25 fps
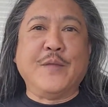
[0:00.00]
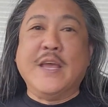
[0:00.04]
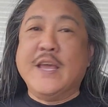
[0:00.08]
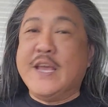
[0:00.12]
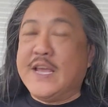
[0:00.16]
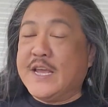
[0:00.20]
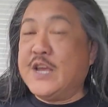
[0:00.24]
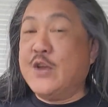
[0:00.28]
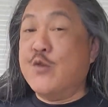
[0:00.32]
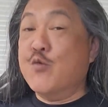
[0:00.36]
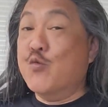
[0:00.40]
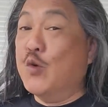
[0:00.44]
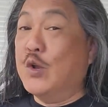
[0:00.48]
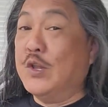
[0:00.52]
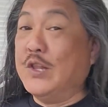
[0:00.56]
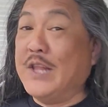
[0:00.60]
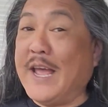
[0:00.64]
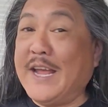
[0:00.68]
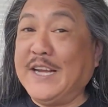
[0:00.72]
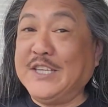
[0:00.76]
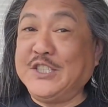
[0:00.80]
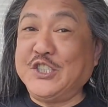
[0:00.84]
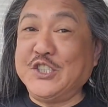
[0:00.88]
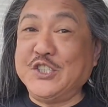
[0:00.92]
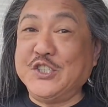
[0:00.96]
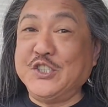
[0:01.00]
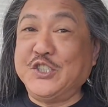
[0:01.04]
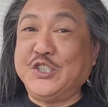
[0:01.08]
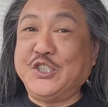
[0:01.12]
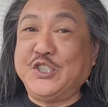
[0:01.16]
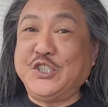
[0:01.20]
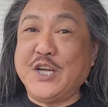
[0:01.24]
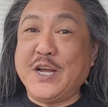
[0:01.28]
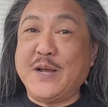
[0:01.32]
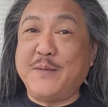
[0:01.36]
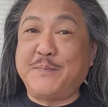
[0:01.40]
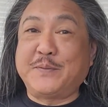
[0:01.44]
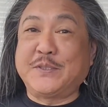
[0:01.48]
in
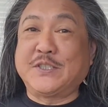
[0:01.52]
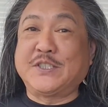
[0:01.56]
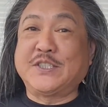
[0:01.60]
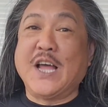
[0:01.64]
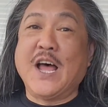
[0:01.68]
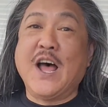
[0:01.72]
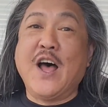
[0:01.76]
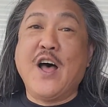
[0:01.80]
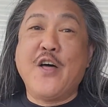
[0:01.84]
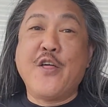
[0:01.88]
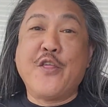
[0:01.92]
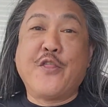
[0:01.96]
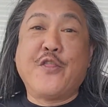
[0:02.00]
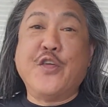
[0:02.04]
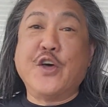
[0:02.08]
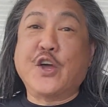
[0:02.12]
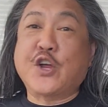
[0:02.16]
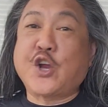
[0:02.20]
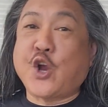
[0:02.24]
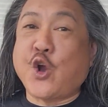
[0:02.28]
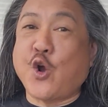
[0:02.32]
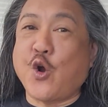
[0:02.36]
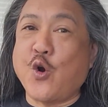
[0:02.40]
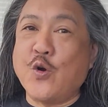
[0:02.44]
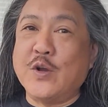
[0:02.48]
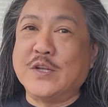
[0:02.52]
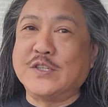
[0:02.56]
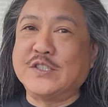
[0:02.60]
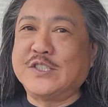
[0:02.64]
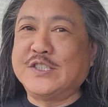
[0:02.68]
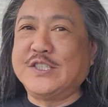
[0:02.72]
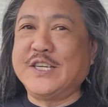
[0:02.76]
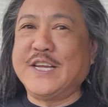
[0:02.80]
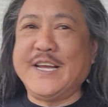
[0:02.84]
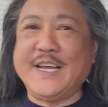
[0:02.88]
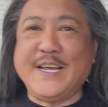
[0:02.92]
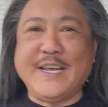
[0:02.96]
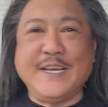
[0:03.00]
relationships, the
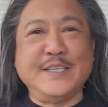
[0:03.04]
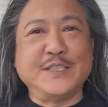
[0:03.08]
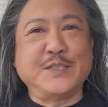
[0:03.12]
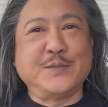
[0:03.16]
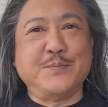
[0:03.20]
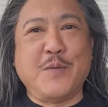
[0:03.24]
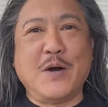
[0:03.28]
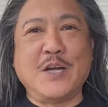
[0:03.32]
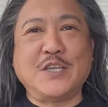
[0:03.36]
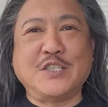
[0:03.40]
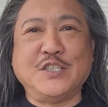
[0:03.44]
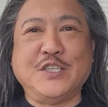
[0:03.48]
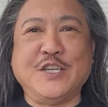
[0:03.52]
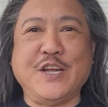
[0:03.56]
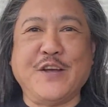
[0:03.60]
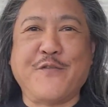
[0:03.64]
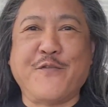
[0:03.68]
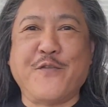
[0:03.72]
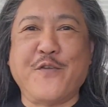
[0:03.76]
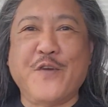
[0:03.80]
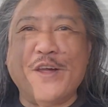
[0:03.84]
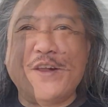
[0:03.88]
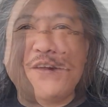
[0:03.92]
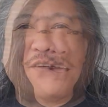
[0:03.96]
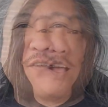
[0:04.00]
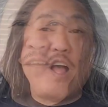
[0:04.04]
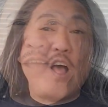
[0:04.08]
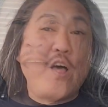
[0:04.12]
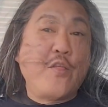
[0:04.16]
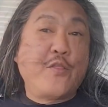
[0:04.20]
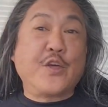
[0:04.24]
currency is much different, okay?